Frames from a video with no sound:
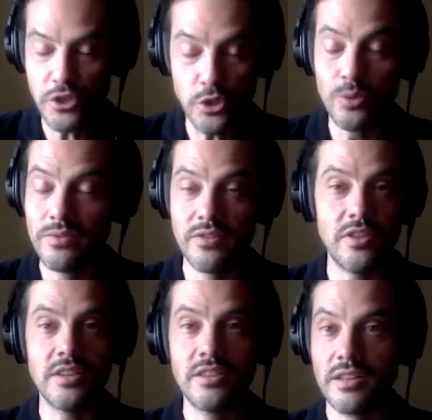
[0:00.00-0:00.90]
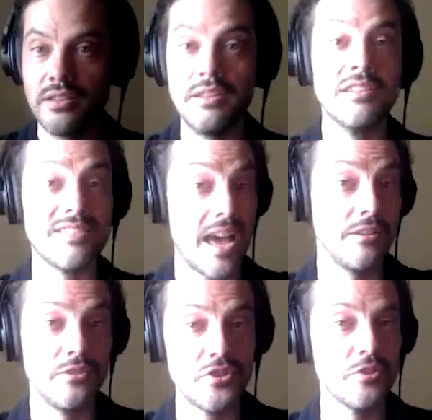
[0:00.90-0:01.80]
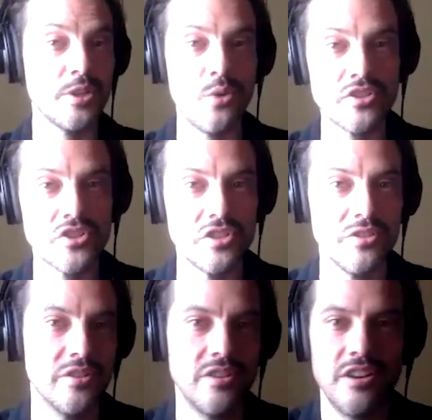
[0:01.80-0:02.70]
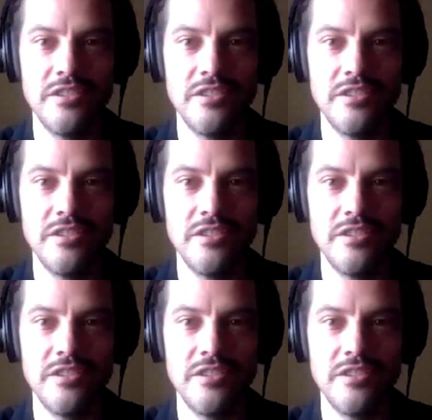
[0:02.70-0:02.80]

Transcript: Do you even think that is that a legitimate question or no?